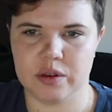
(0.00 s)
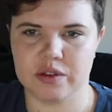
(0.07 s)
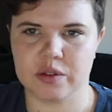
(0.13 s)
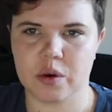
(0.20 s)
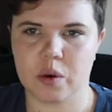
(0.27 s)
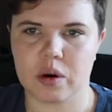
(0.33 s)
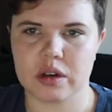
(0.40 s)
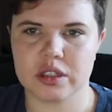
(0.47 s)
of
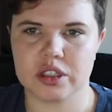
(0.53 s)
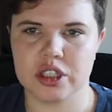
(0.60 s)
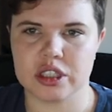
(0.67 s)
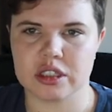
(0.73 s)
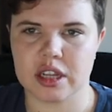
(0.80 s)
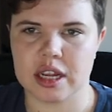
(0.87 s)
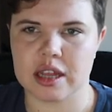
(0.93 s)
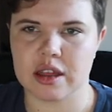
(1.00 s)
course,
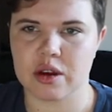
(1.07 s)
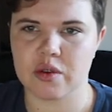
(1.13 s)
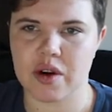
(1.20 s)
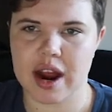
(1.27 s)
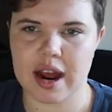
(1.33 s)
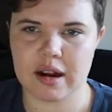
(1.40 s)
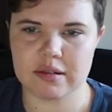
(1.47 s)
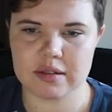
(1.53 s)
just like the
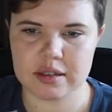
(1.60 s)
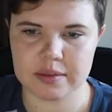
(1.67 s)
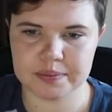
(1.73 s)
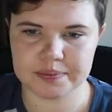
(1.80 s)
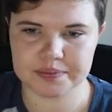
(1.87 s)
ground,